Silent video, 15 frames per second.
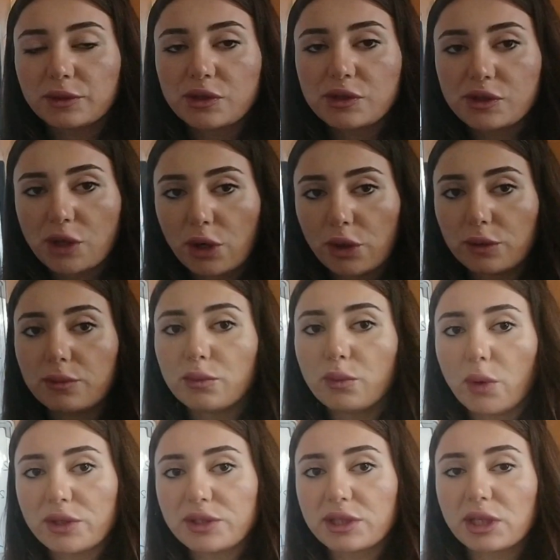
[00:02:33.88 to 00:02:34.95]
So
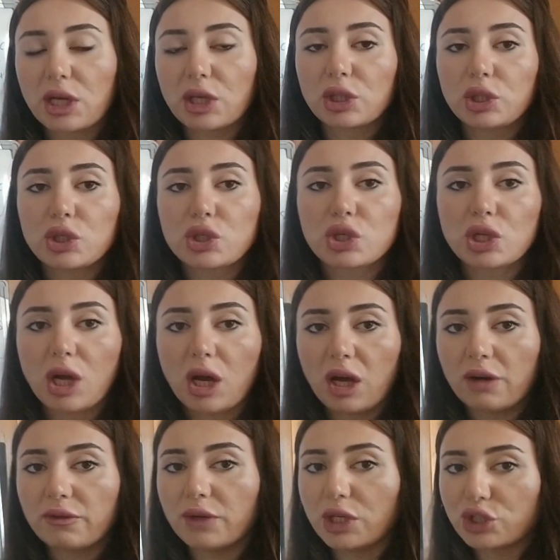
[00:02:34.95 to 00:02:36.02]
what is the conclusion
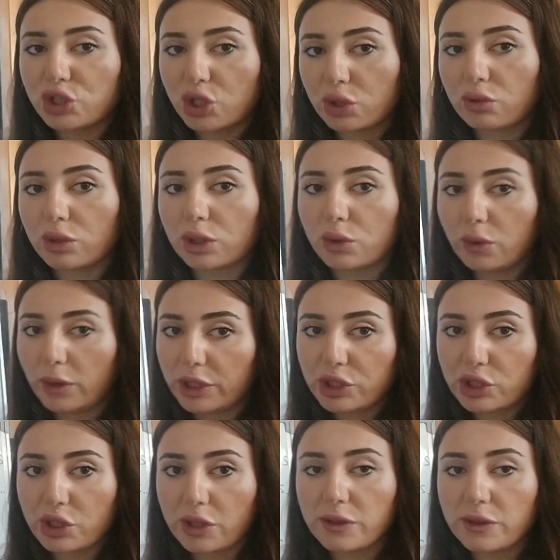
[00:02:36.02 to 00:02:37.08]
of general
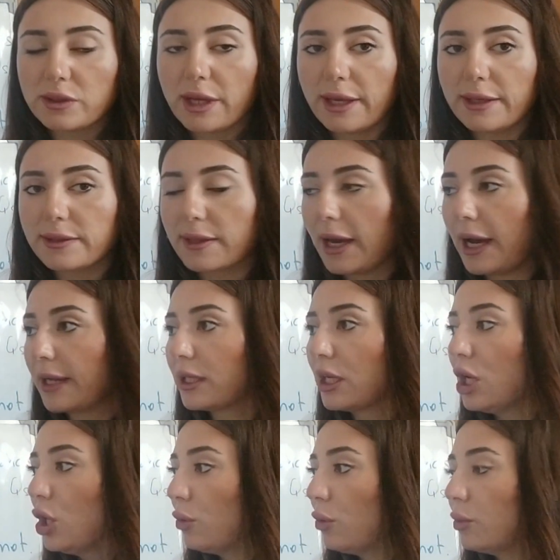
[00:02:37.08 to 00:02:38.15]
questions is that
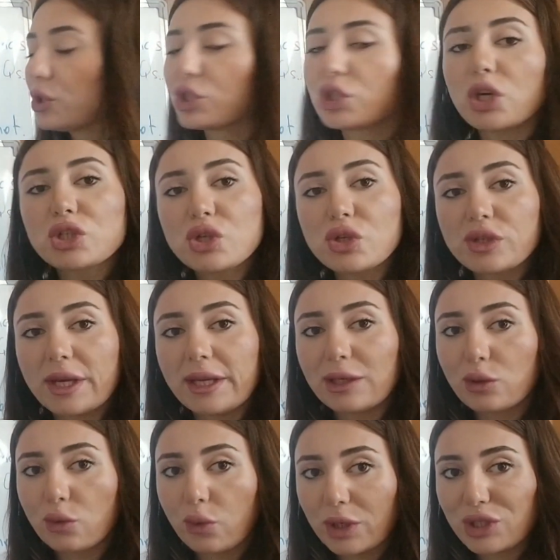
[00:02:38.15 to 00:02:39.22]
we do not use
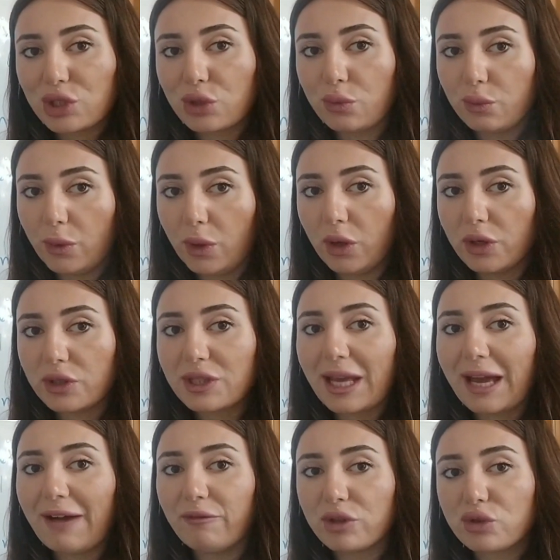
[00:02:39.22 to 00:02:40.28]
any question words,
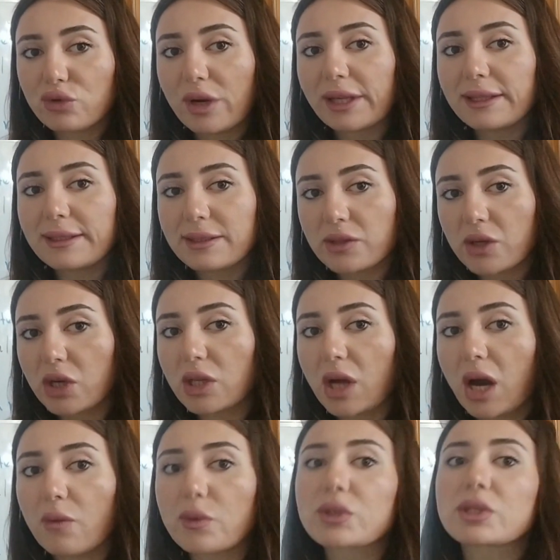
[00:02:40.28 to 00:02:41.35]
and we directly start
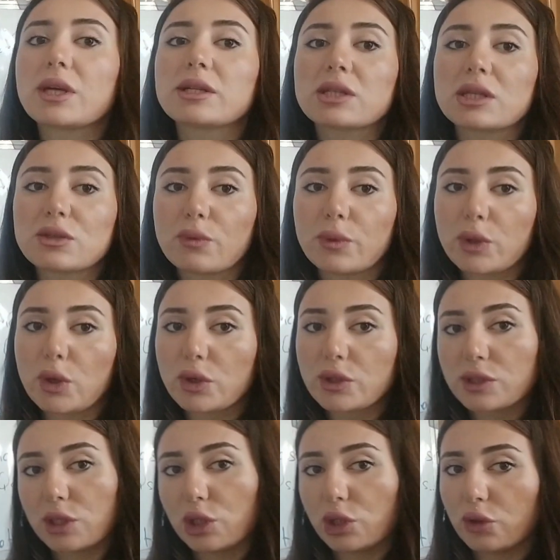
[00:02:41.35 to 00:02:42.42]
our sentence with the
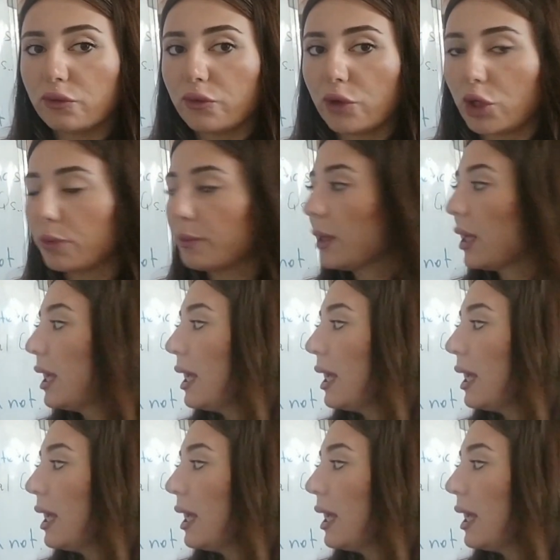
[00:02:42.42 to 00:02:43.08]
auxiliary verb.